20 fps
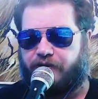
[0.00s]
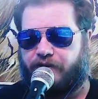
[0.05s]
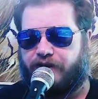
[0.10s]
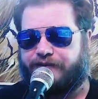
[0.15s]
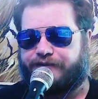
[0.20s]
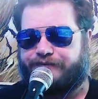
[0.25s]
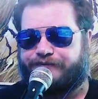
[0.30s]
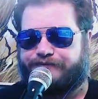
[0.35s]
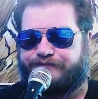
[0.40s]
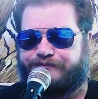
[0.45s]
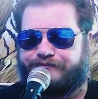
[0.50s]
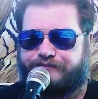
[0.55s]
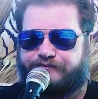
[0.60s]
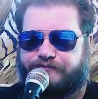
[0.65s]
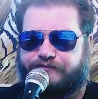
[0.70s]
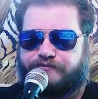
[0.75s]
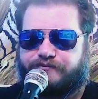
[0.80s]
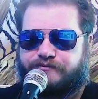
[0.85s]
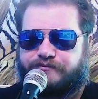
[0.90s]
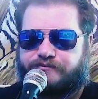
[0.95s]

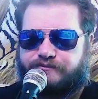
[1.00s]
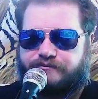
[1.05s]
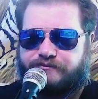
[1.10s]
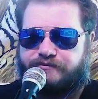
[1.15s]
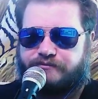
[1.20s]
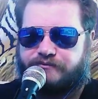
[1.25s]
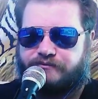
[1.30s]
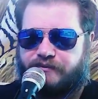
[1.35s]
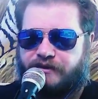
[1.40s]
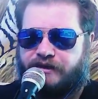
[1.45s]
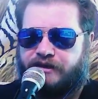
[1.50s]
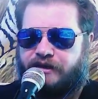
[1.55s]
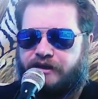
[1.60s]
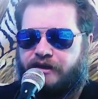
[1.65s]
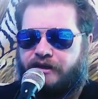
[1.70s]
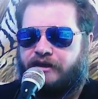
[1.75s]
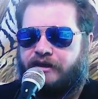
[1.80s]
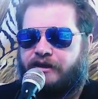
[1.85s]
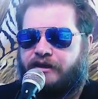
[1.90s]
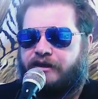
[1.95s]

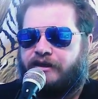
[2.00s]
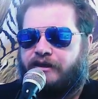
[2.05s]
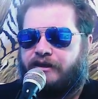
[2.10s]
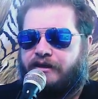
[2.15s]
(no one is talking)